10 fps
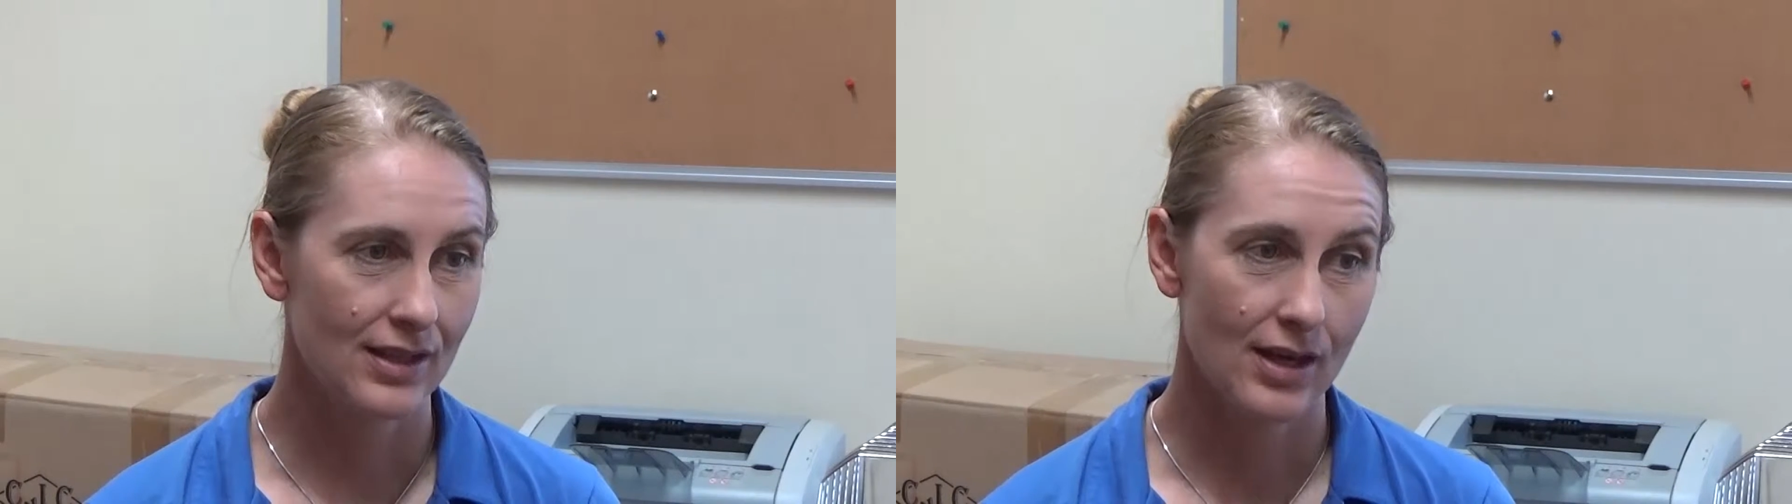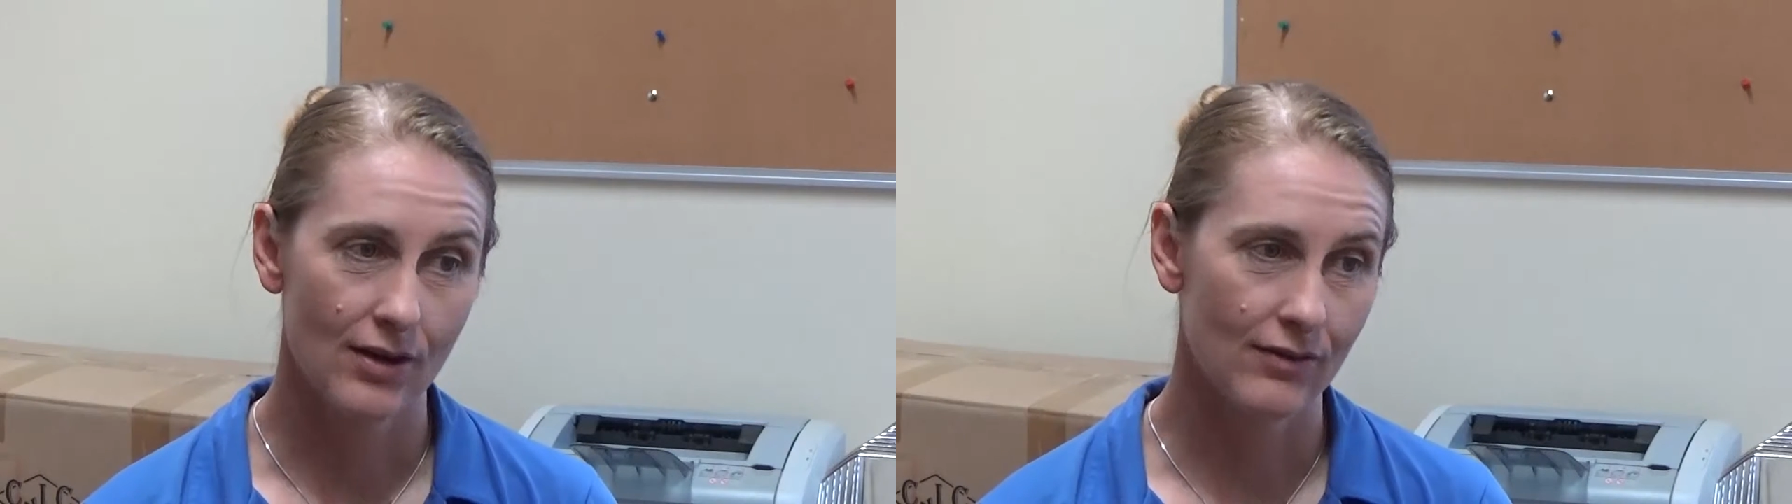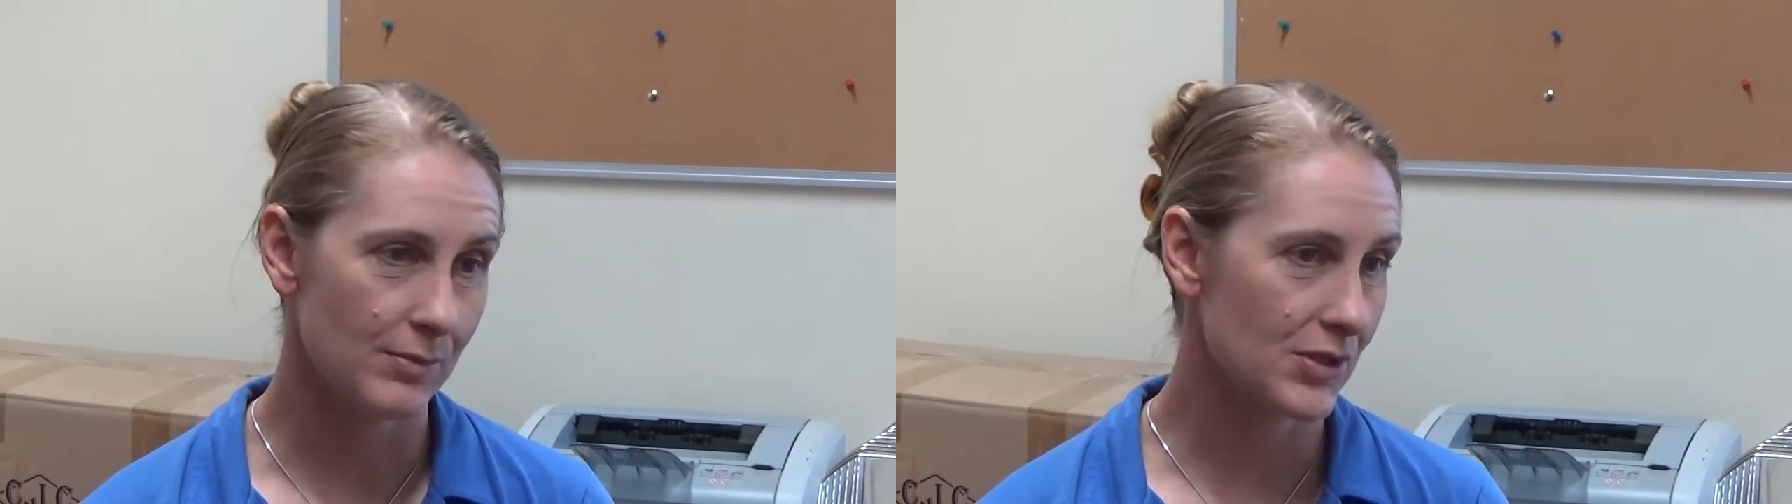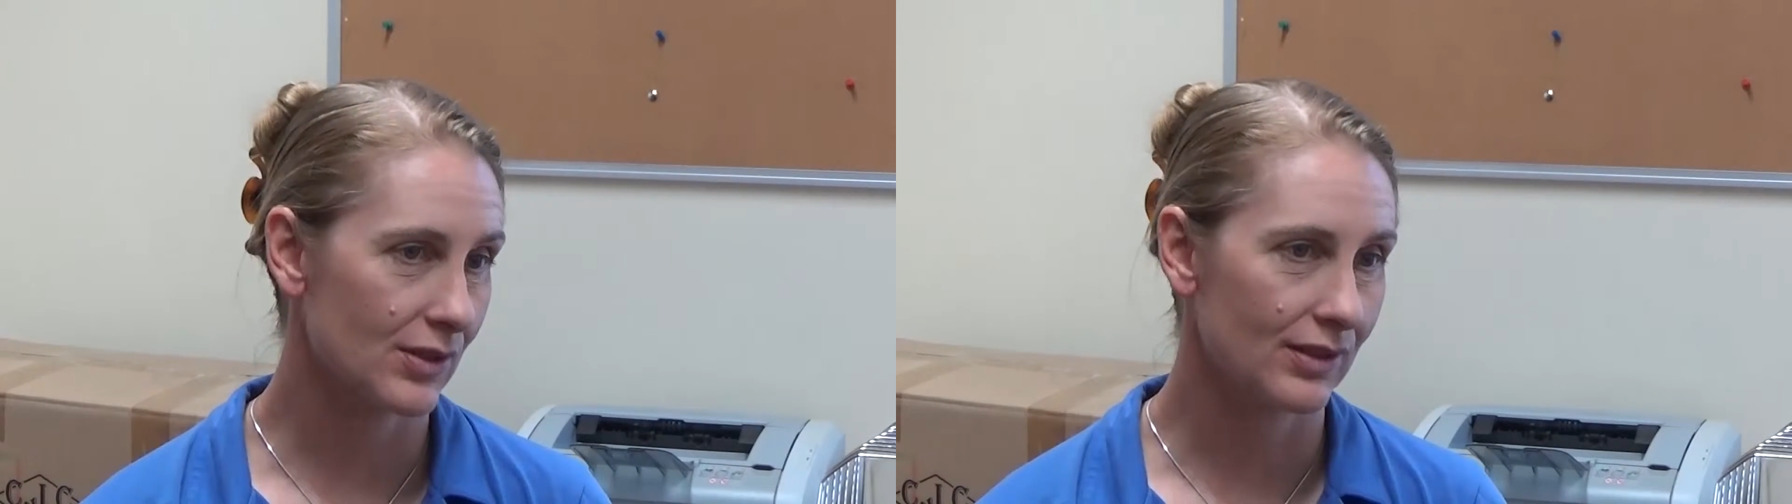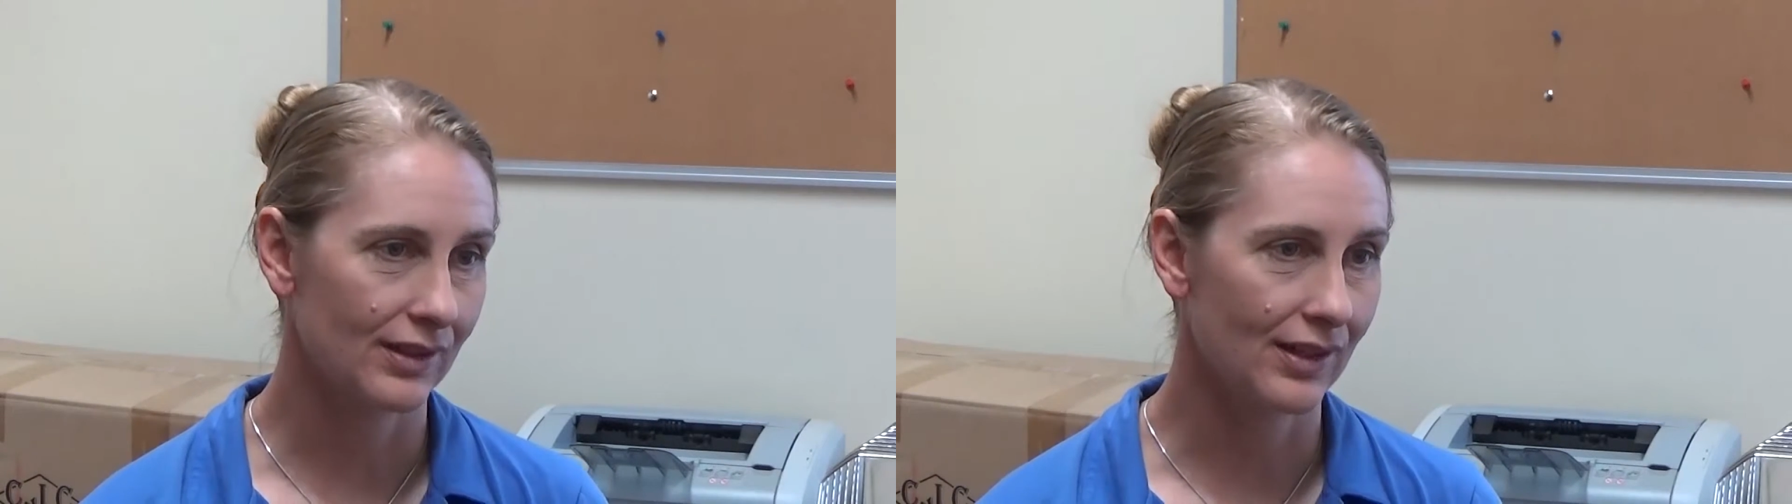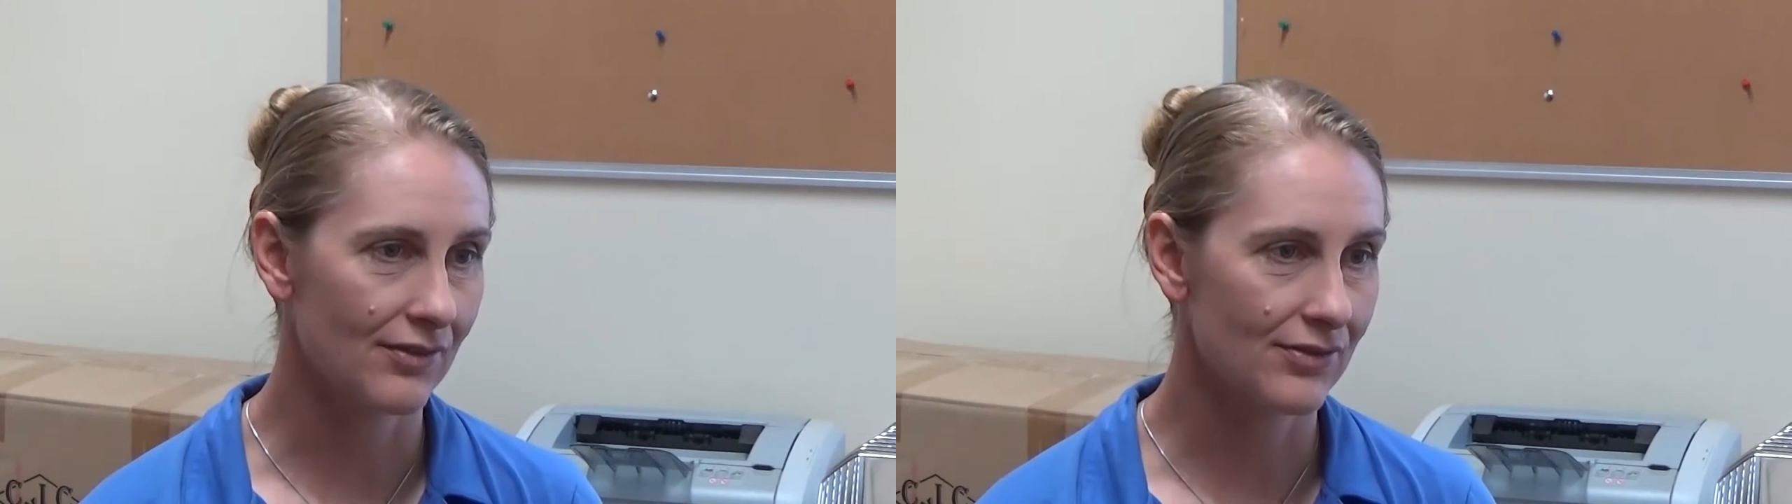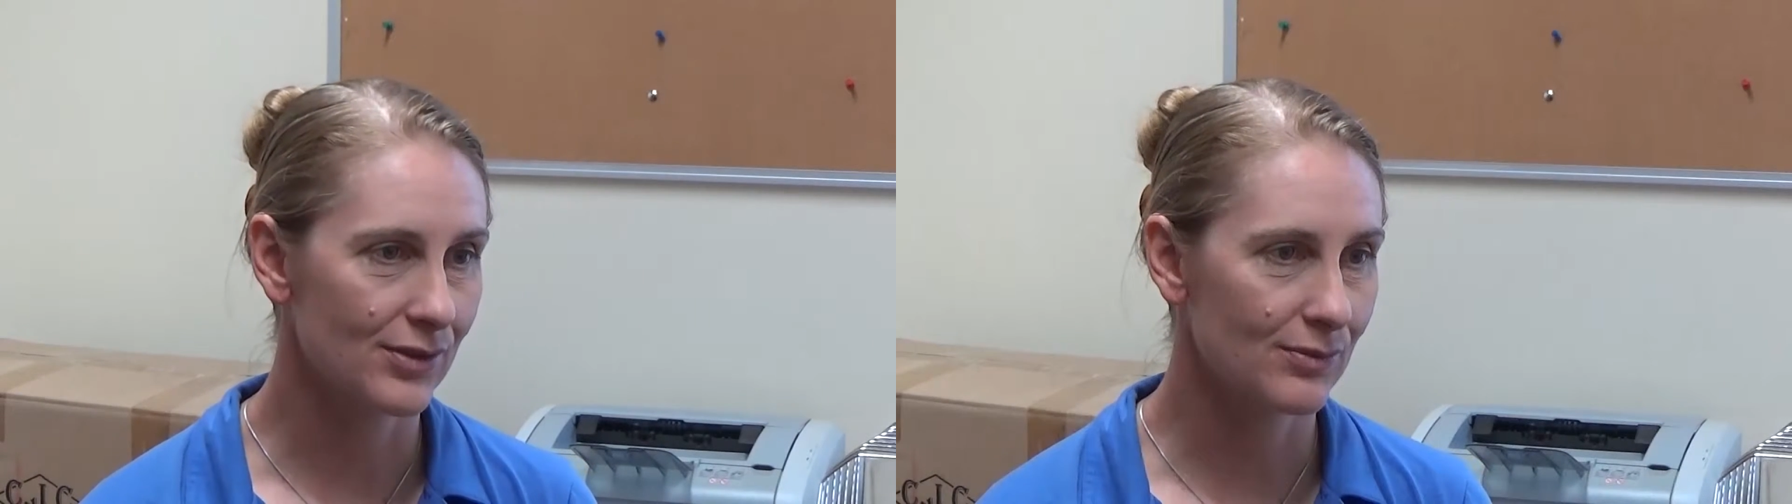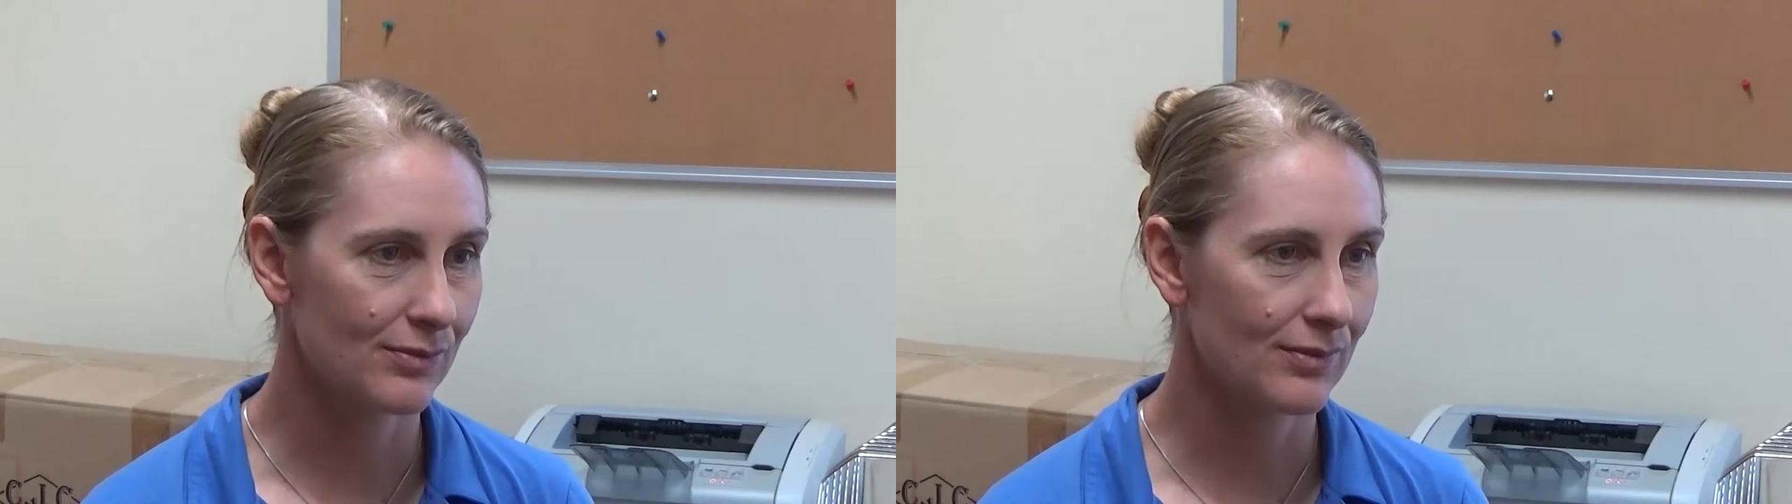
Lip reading: Yeah, I've absolutely loved them.